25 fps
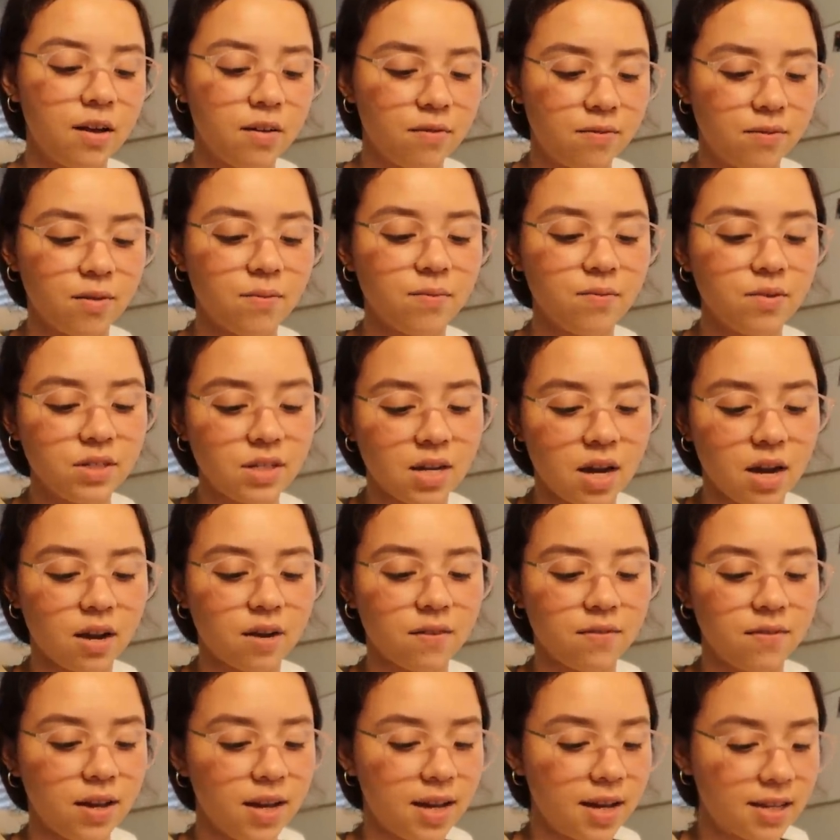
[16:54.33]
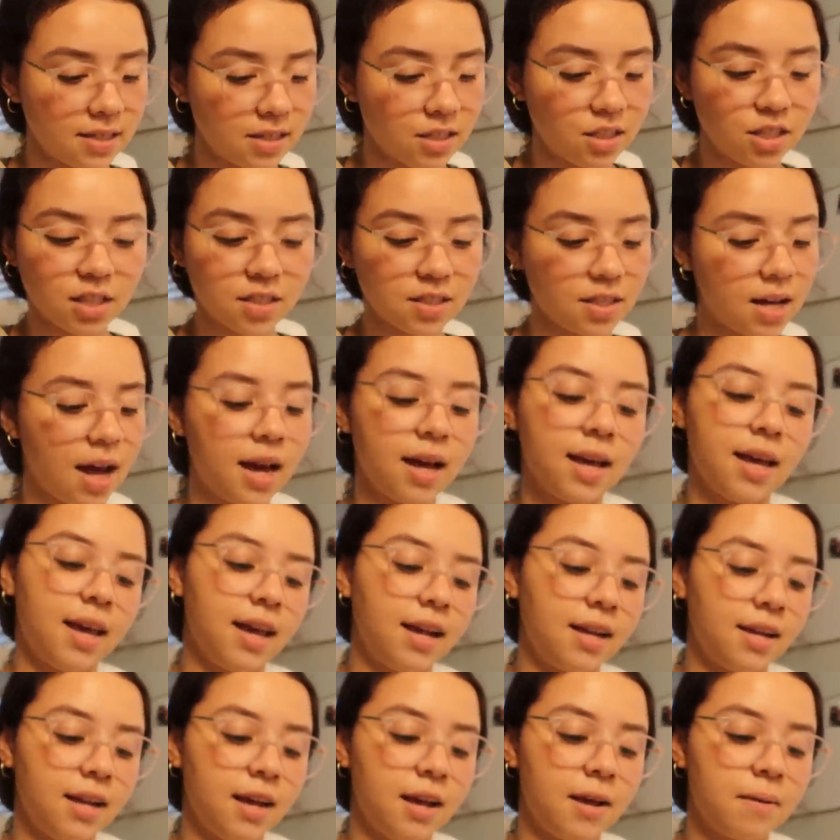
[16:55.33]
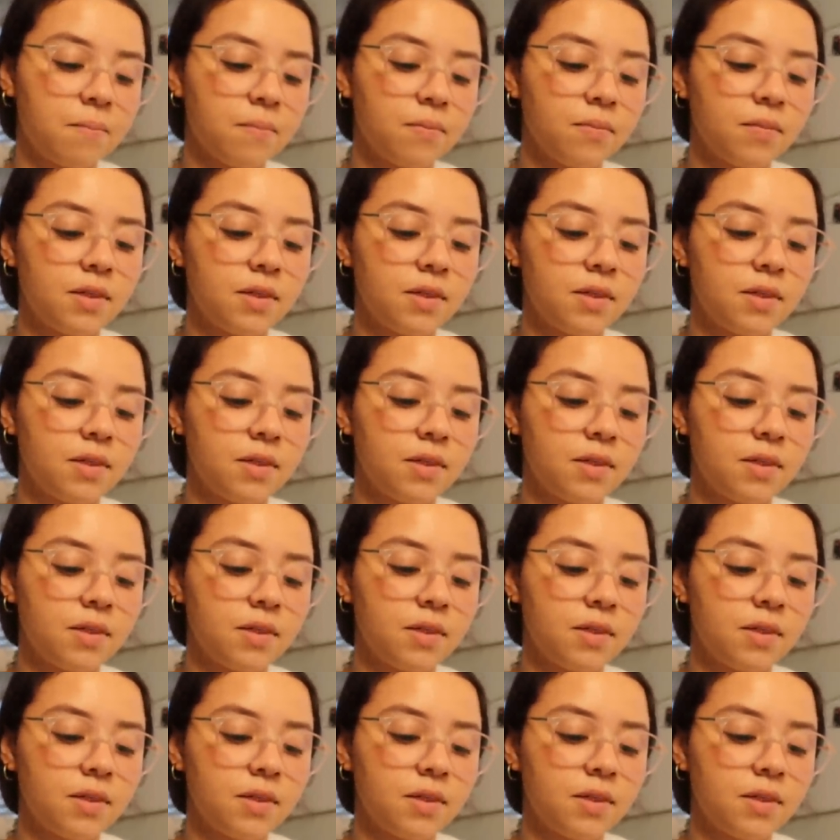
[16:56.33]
Film photography isn't just eye candy,